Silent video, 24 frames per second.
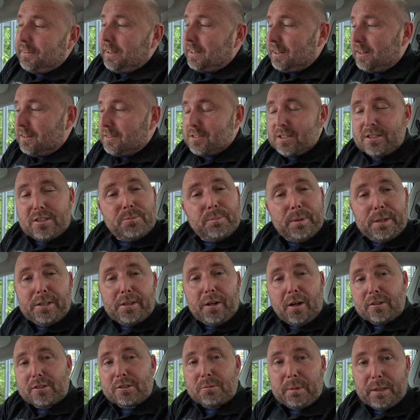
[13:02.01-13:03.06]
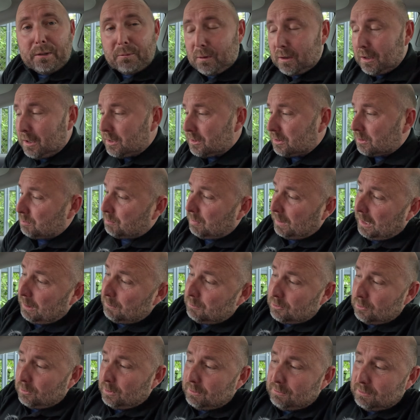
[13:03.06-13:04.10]
They don't seem to be notably worse,
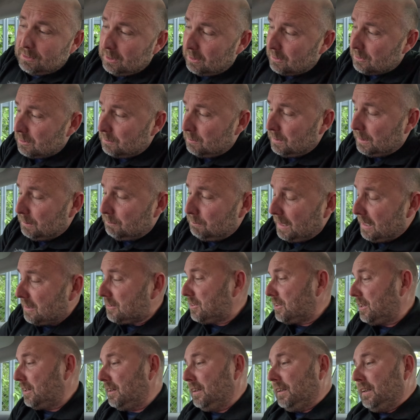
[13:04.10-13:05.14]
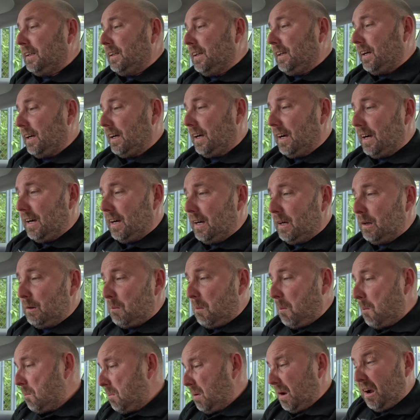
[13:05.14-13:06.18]
perhaps not even notably better,
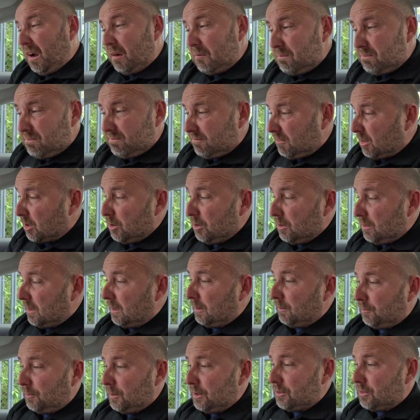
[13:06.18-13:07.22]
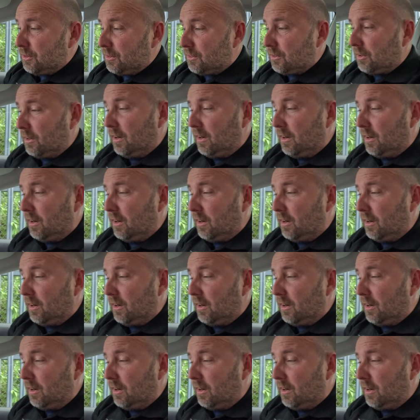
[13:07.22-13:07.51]
but good, efficient